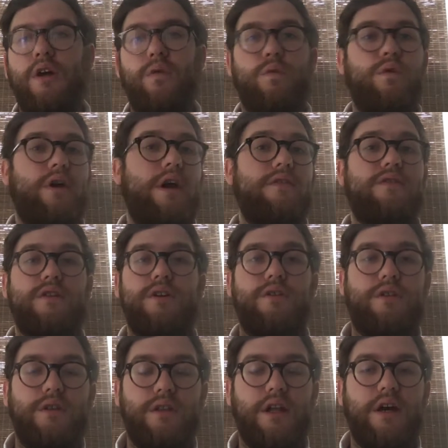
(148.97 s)
wherever you
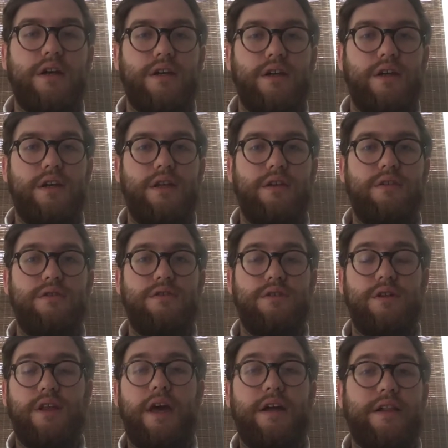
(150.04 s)
can log in
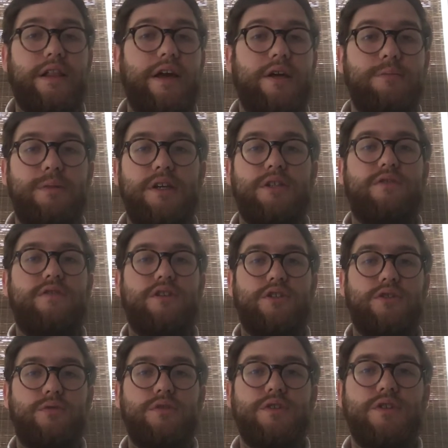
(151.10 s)
to that cloud-based
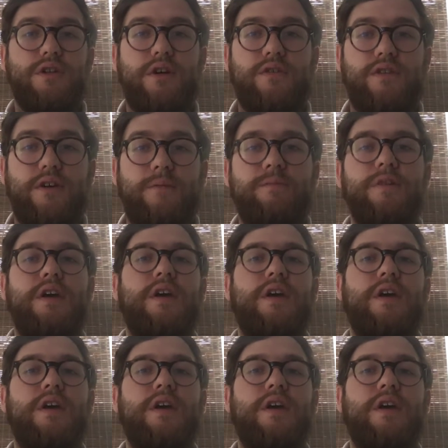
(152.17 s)
virtual server.